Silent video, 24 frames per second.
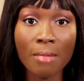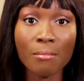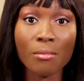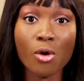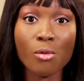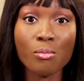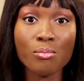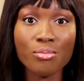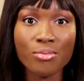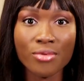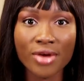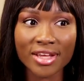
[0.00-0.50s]

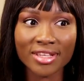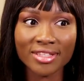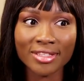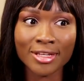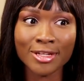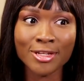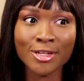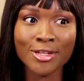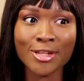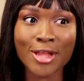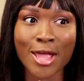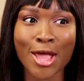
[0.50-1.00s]
But breast, they
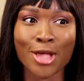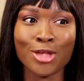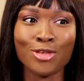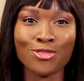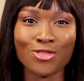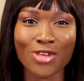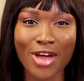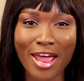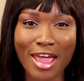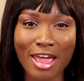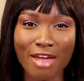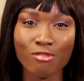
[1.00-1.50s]
need
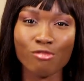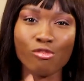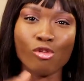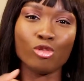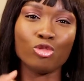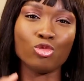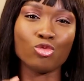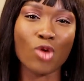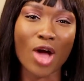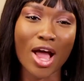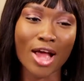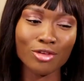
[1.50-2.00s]
extra
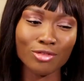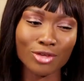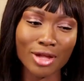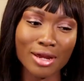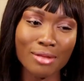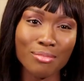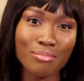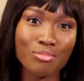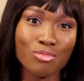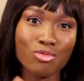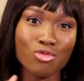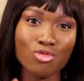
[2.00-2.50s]
effort to
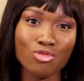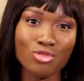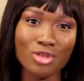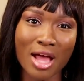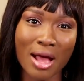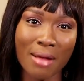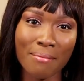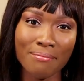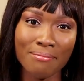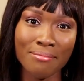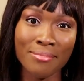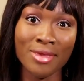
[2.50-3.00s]
actually pull
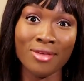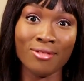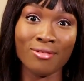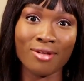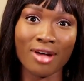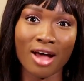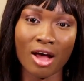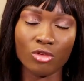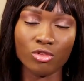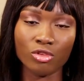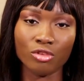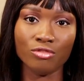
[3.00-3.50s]
that
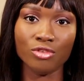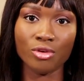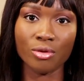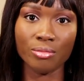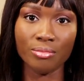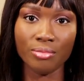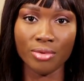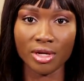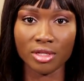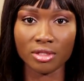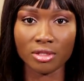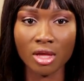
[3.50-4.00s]
milk out of your
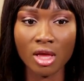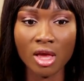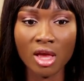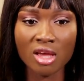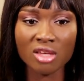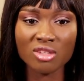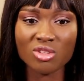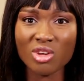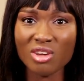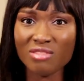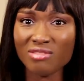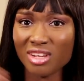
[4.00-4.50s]
breast.
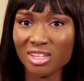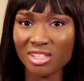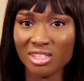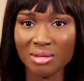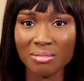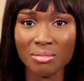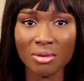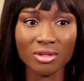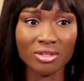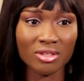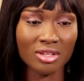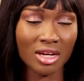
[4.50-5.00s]
So if they
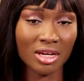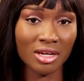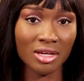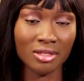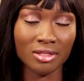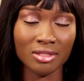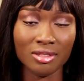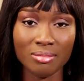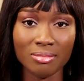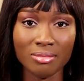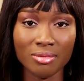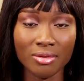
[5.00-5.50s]
see bottle and they see